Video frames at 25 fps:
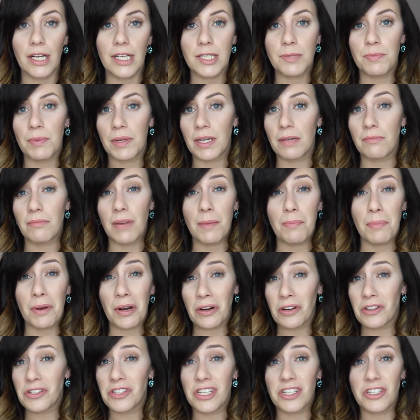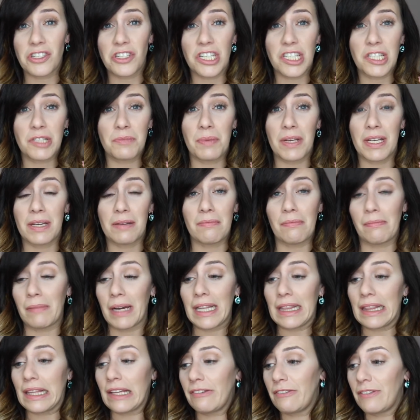It's been in my purse. It's just been
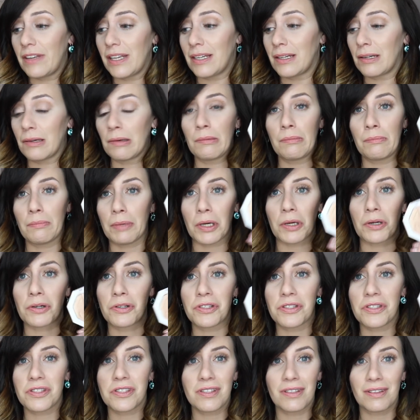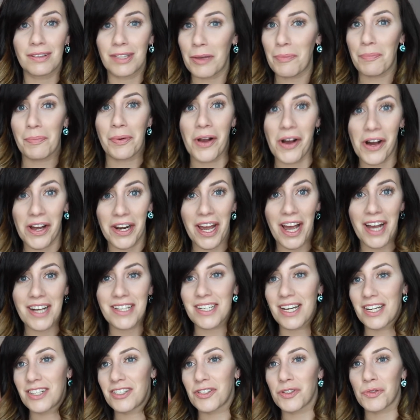my live-in purse lip
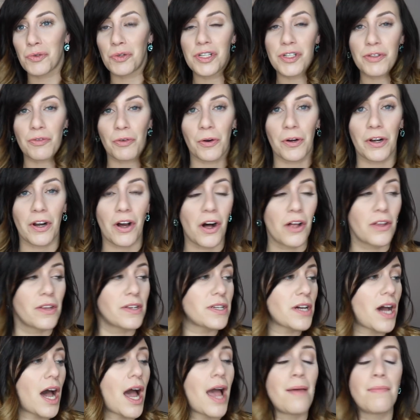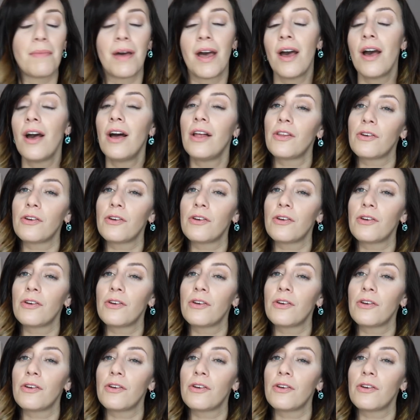product. I just reach for it all the time.